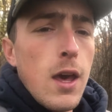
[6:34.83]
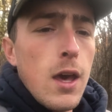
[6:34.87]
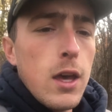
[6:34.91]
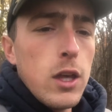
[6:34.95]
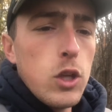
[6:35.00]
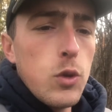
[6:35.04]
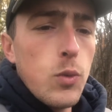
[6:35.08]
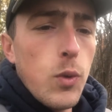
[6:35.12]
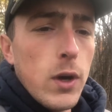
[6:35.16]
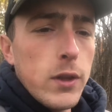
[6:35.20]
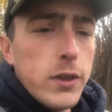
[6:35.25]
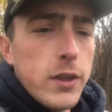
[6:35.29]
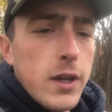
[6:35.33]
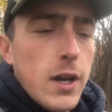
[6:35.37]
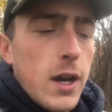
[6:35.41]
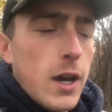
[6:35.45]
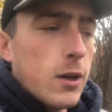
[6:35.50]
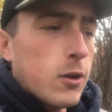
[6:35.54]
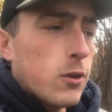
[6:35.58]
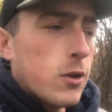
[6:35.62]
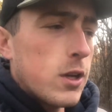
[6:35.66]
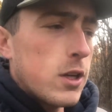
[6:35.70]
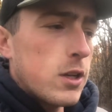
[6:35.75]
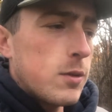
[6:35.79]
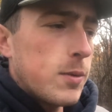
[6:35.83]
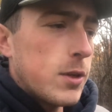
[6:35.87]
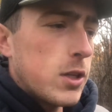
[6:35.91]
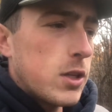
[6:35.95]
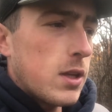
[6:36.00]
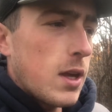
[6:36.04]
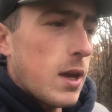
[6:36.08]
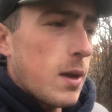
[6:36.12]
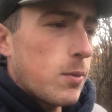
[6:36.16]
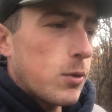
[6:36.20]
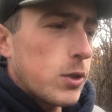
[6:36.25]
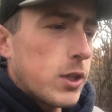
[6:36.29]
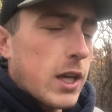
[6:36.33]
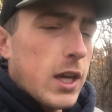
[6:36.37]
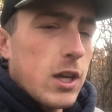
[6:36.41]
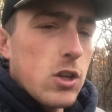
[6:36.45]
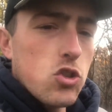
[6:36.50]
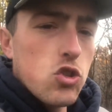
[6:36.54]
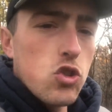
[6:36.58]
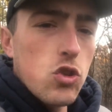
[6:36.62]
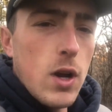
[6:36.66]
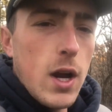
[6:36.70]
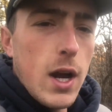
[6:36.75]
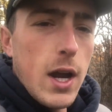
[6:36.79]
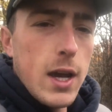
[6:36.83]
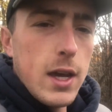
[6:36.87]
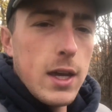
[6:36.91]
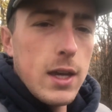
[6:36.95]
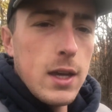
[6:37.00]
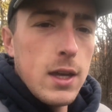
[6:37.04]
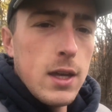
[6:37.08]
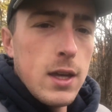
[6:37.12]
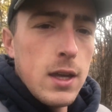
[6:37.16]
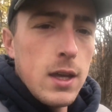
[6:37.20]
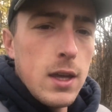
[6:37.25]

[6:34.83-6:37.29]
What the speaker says: you want the concrete to be able to get dry